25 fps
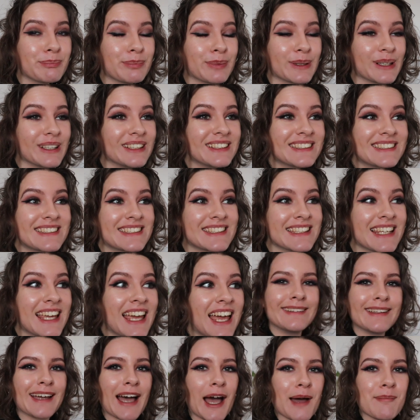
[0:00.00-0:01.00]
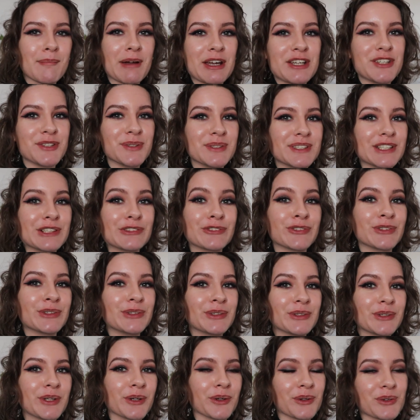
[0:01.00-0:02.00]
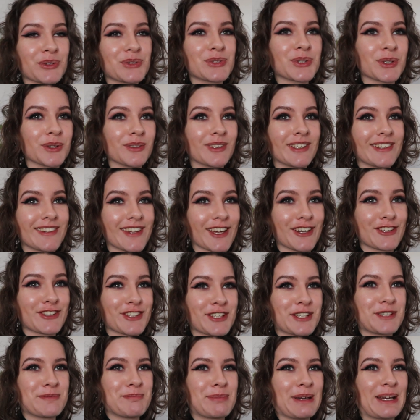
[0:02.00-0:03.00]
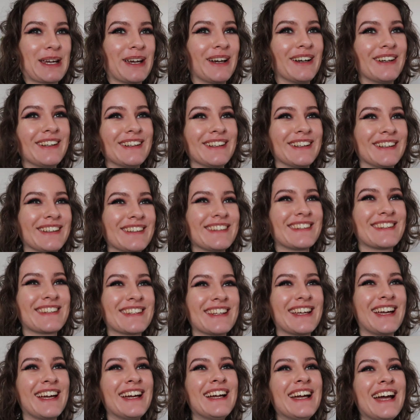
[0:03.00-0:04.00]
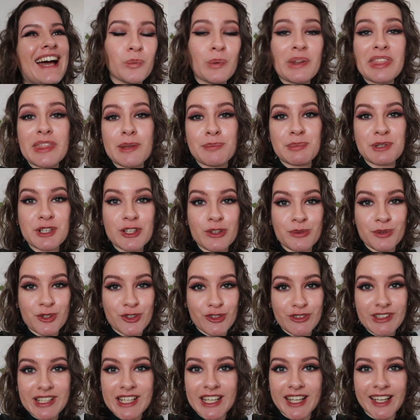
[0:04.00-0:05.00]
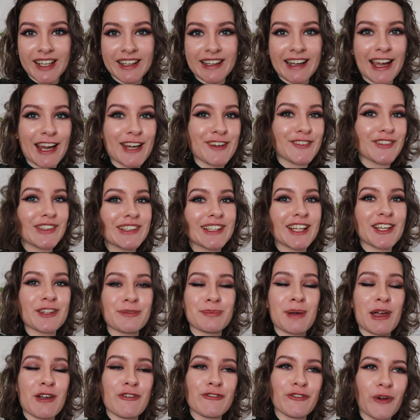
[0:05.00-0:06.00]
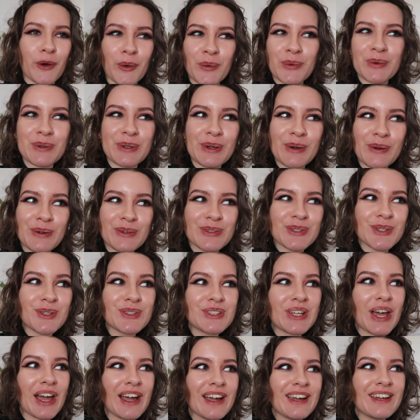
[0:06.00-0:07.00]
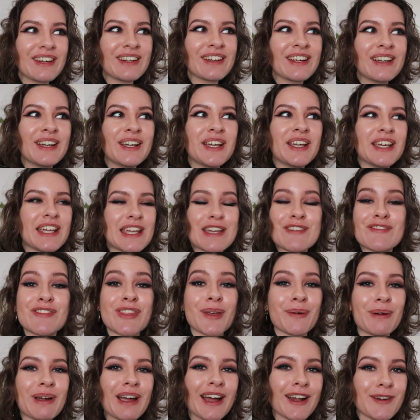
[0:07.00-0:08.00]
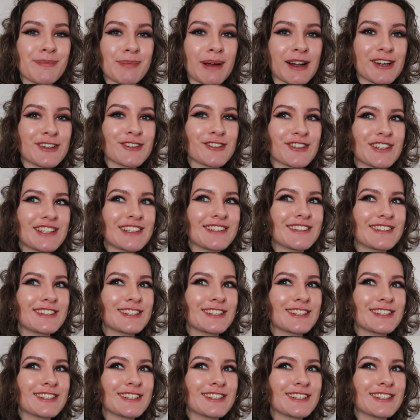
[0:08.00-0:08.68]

but I might do a different ghost story session because when the birds were shrieking, I realized my phone also died, even though it had batteries.